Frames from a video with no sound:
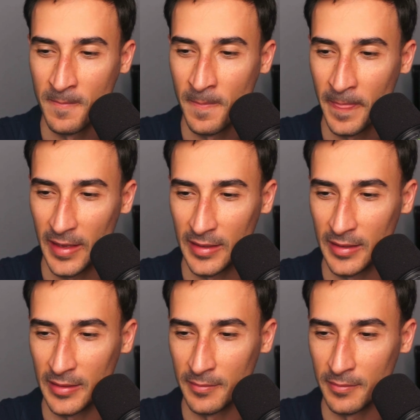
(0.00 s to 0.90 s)

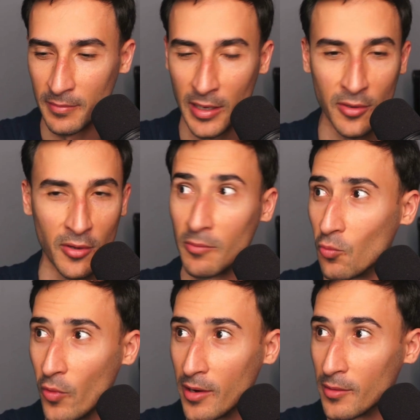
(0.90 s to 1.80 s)
I don't know
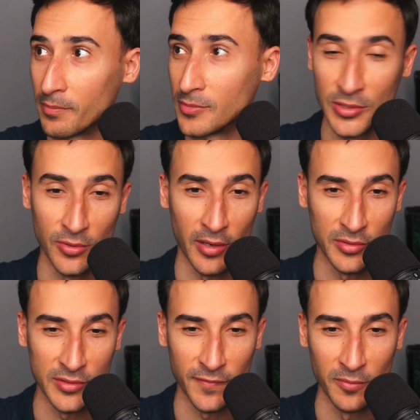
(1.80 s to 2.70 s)
where 2 hours
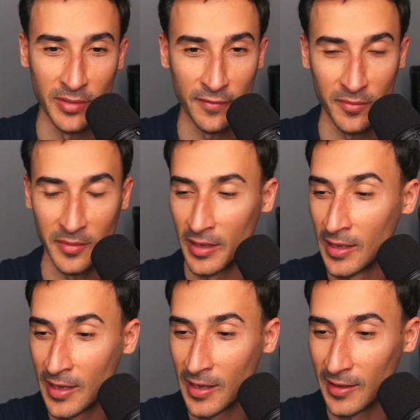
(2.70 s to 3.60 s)
flew by for me.
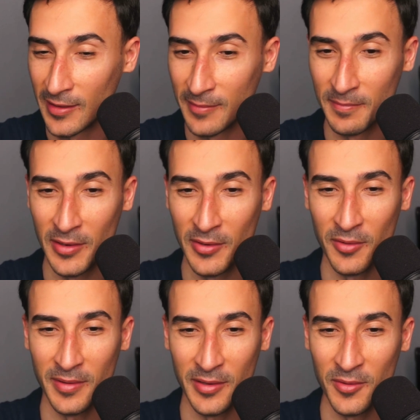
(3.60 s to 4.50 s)
I don't know
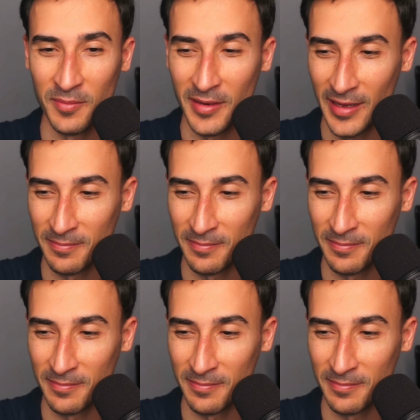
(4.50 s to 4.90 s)
about you, but